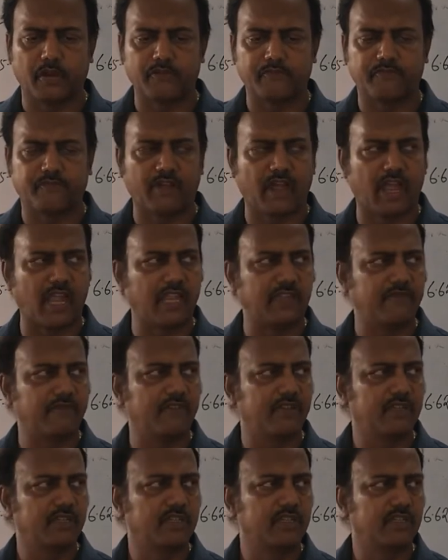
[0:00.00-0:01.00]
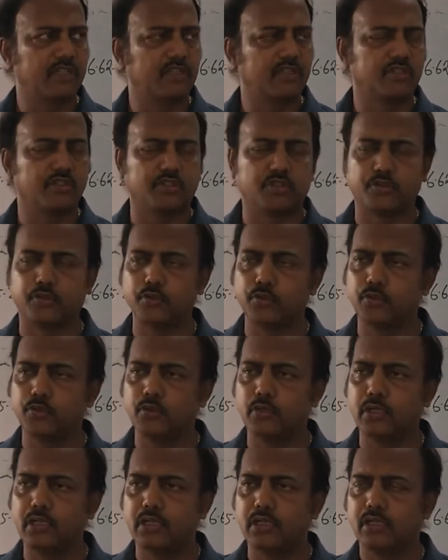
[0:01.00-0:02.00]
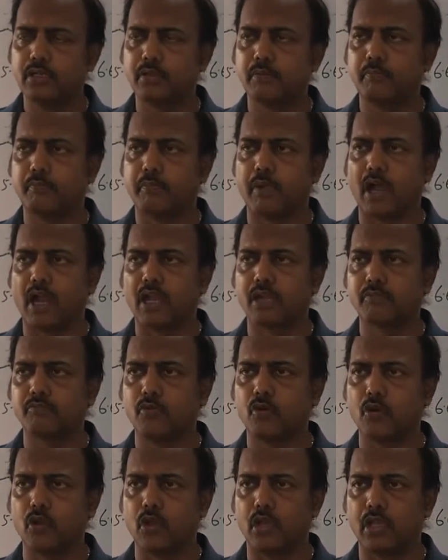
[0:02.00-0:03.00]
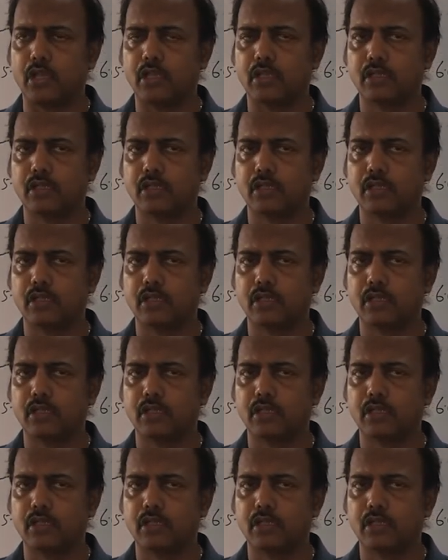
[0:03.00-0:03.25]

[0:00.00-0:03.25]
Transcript: 5 joule per mole.